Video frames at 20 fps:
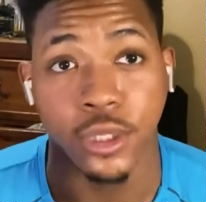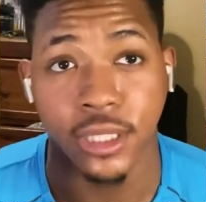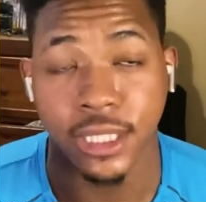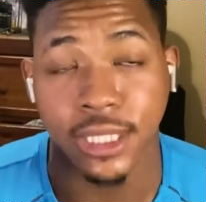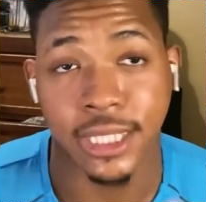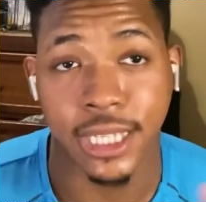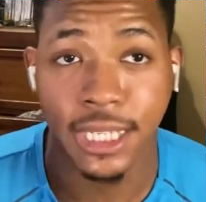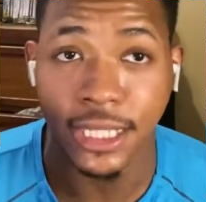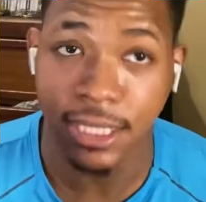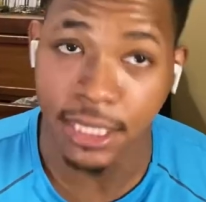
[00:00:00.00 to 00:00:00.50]

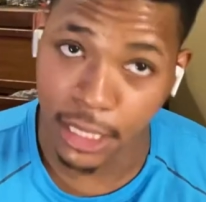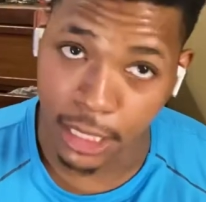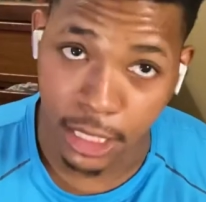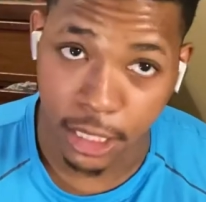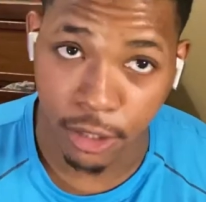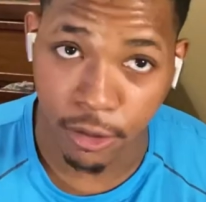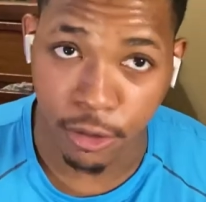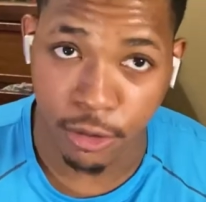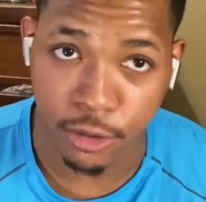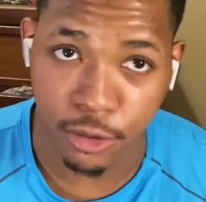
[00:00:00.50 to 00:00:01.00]
Aesthetic
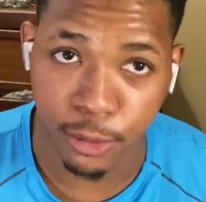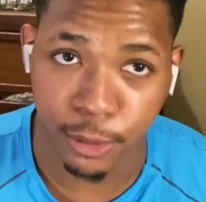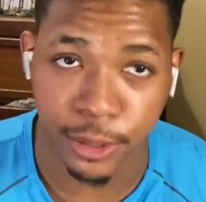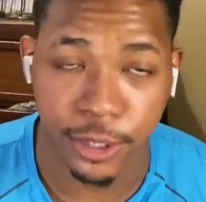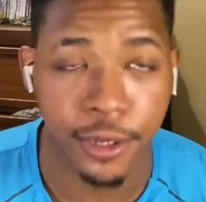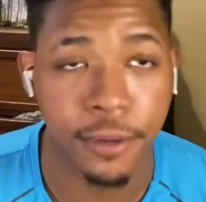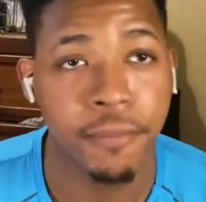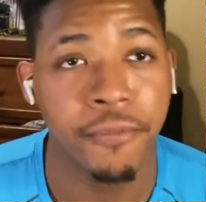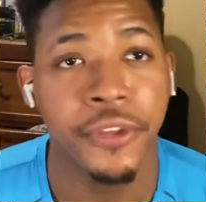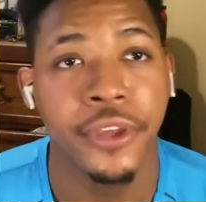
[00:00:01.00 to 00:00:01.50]
on
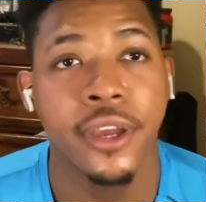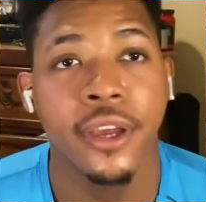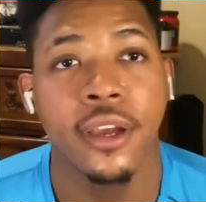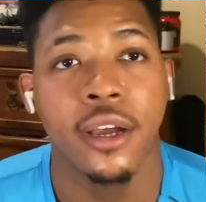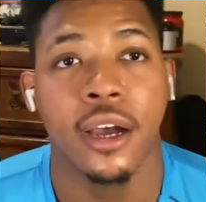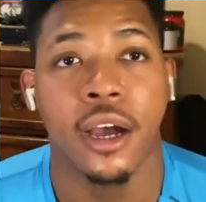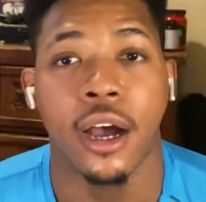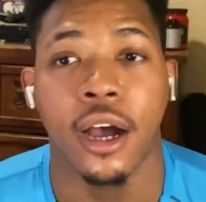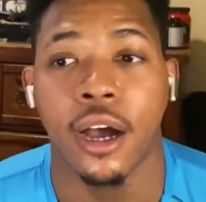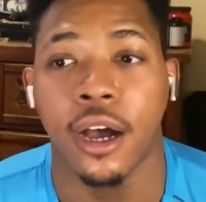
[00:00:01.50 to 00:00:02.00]
Twitter.
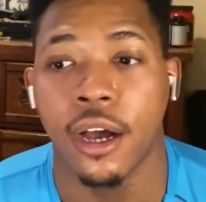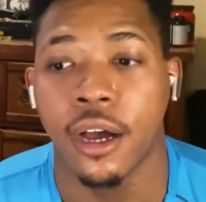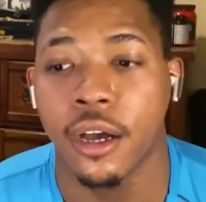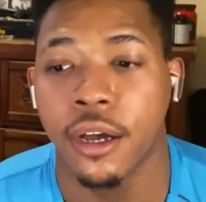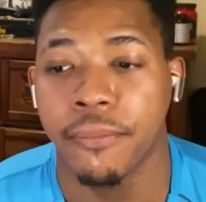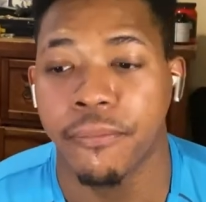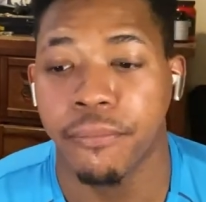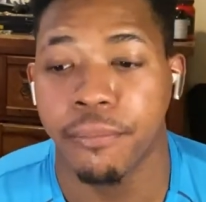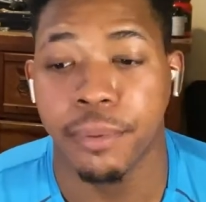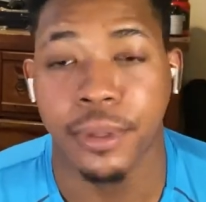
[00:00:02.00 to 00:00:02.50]

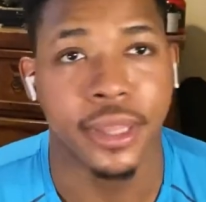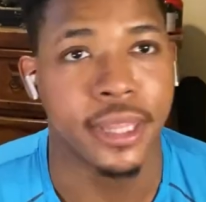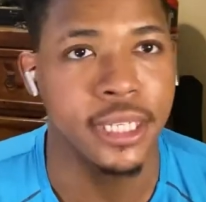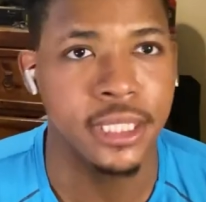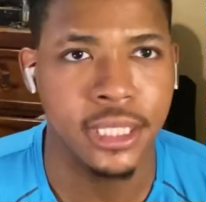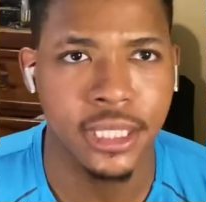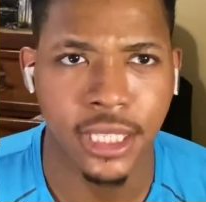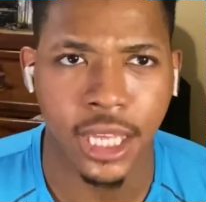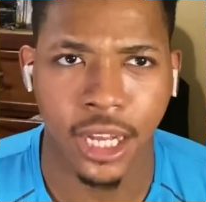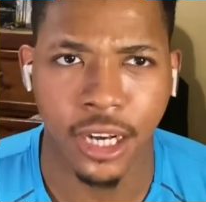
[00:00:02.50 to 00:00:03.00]
But this
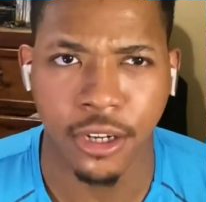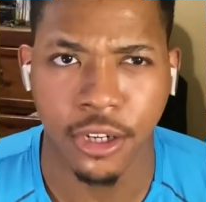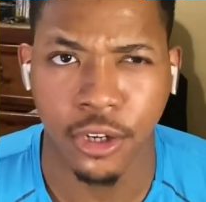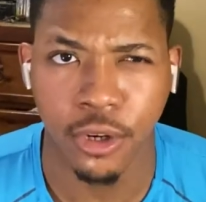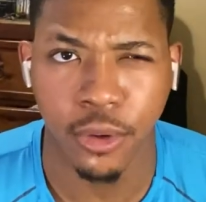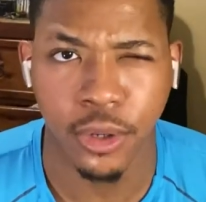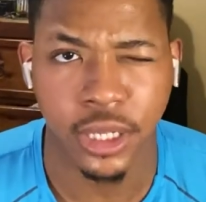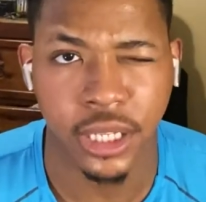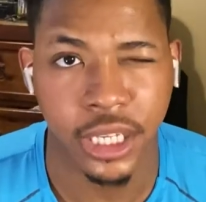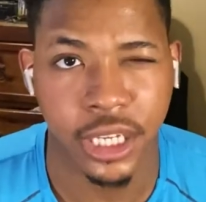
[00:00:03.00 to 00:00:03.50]
is kind of
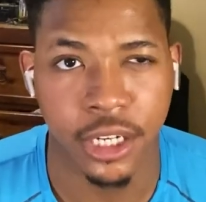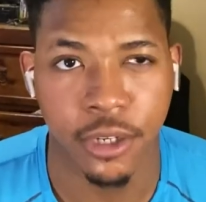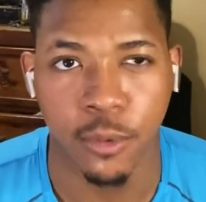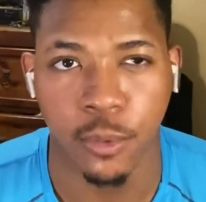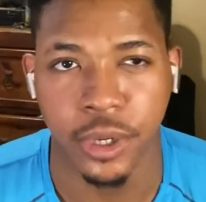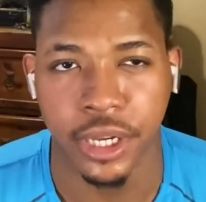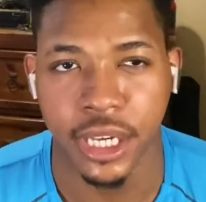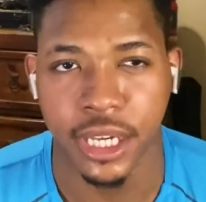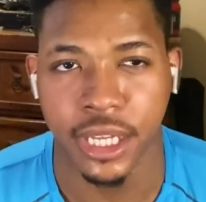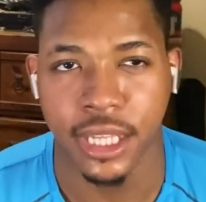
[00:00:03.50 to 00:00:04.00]
correlating
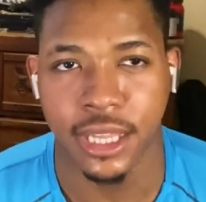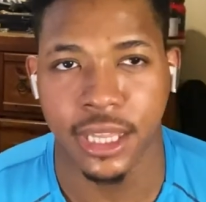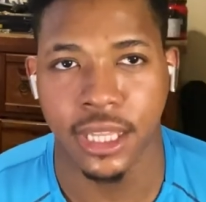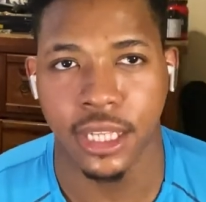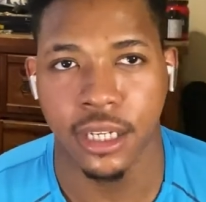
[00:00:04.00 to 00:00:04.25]
with,